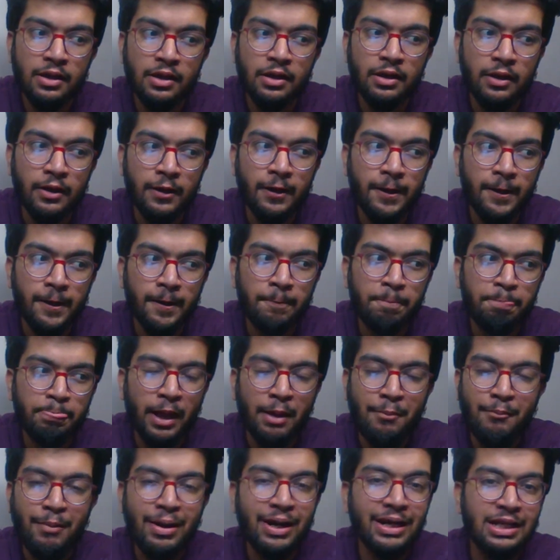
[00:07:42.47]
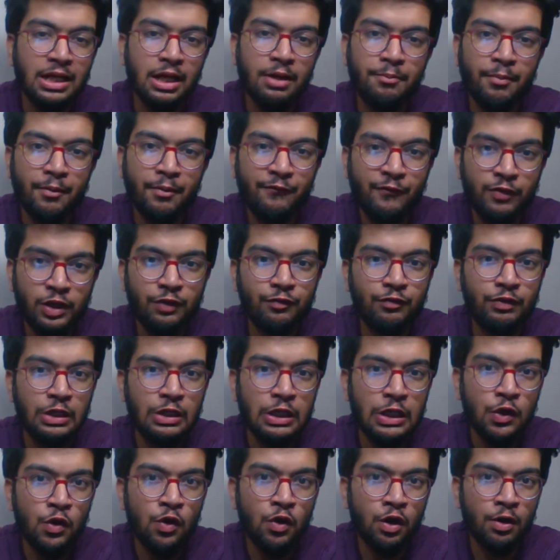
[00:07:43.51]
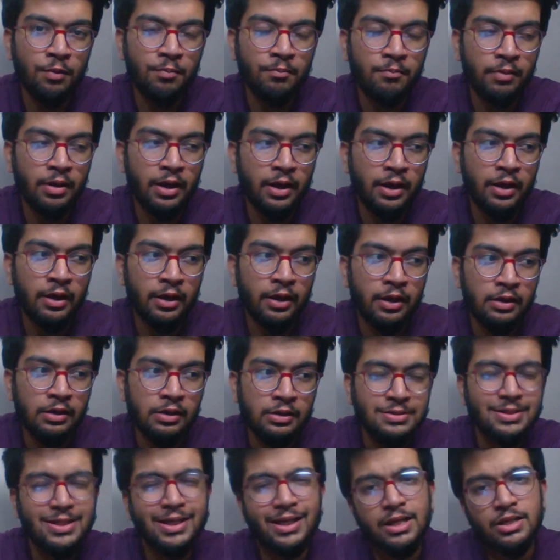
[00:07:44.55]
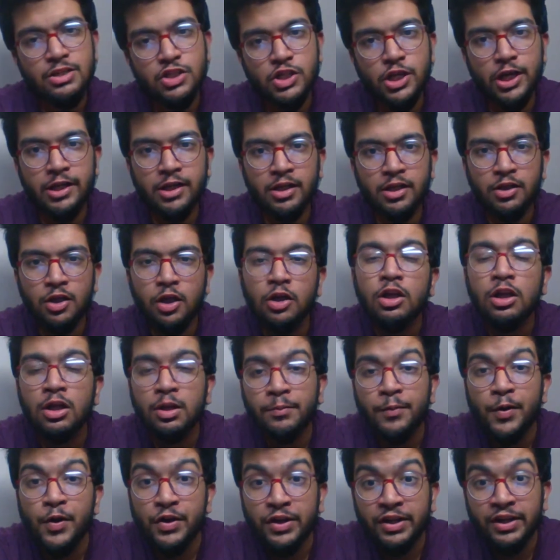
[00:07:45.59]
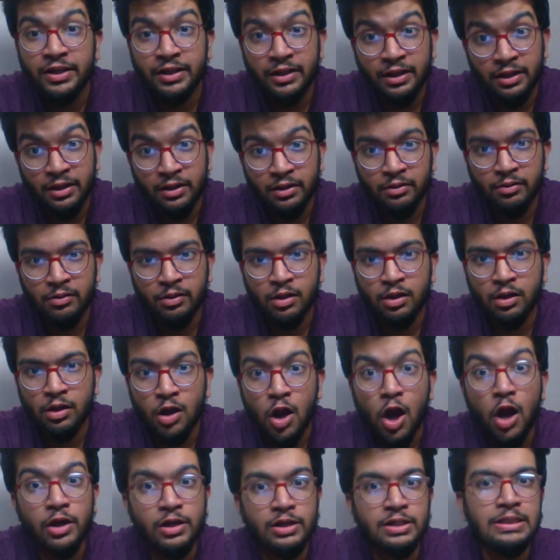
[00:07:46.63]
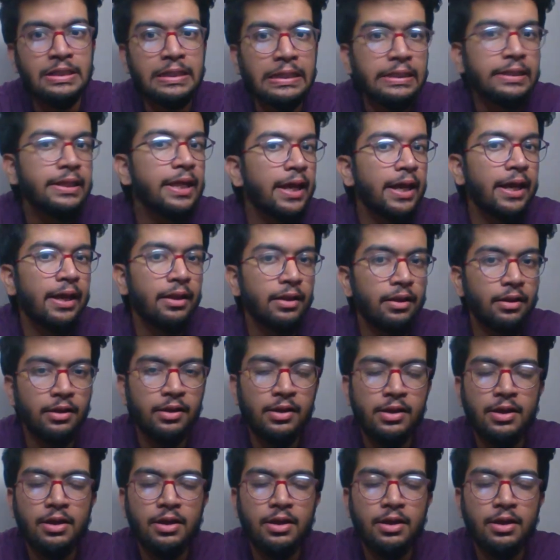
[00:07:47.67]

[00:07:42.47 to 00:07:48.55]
I might come up with a video on my second channel talking about it in a lot of detail,